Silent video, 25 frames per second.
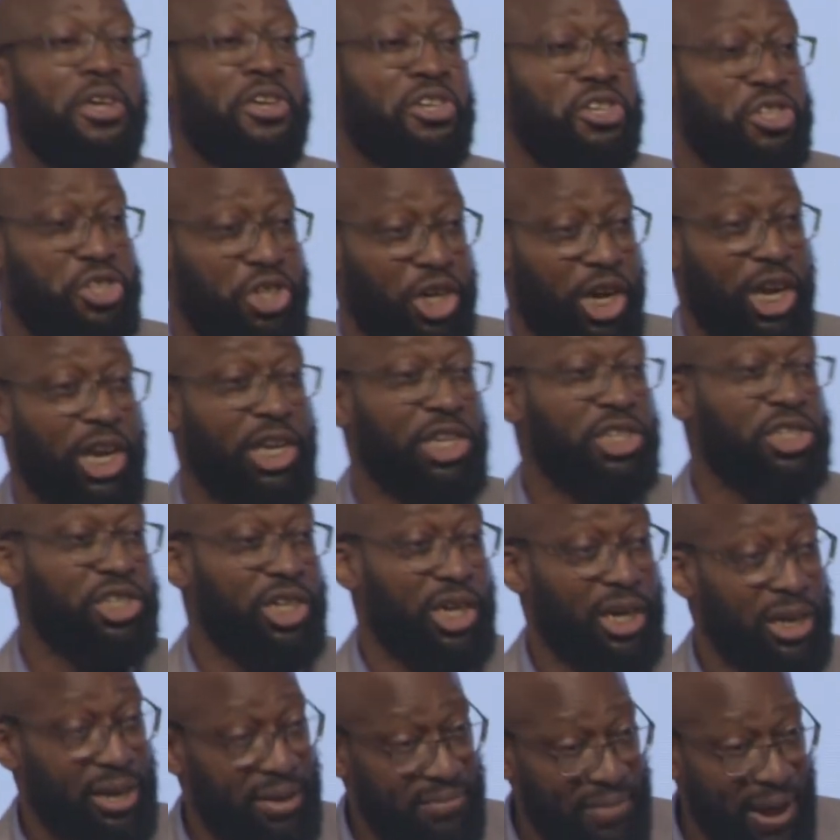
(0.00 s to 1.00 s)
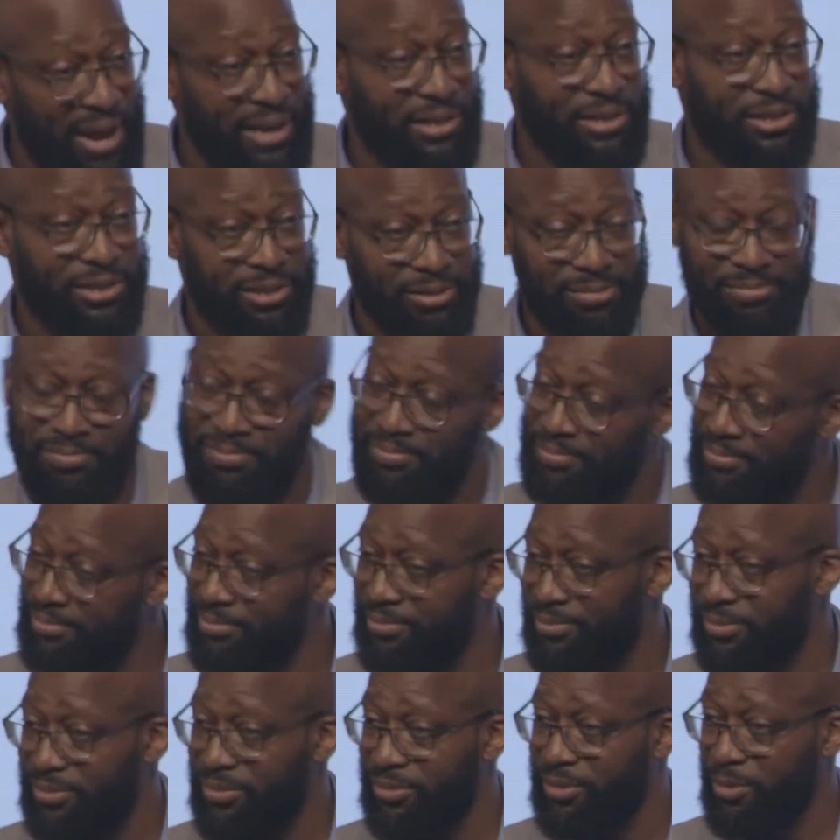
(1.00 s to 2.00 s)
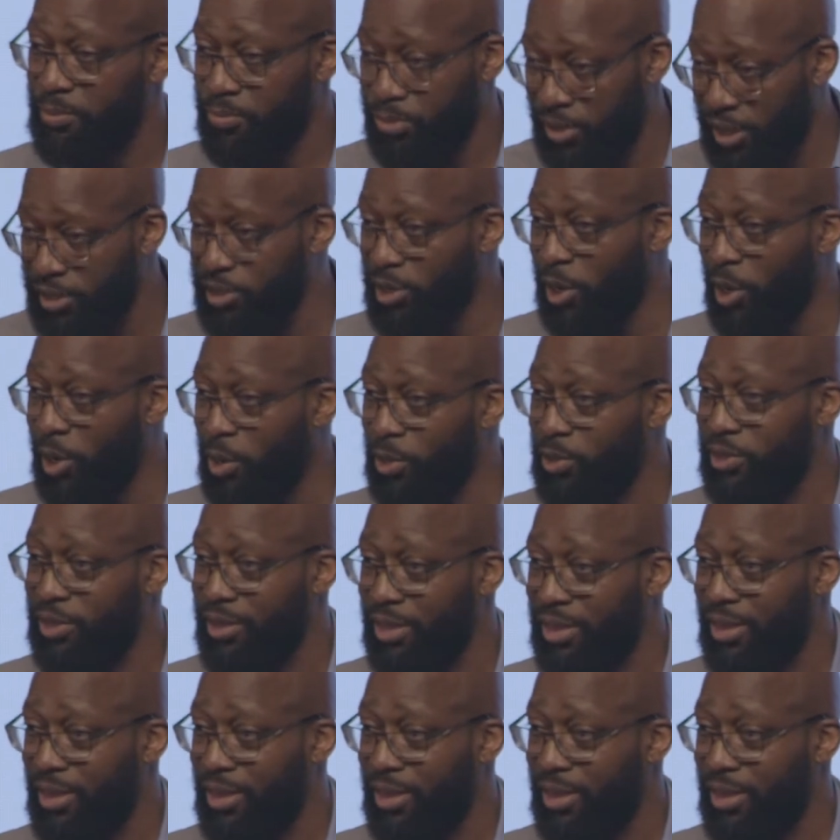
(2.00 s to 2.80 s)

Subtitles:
Change in event. Praise the Lord.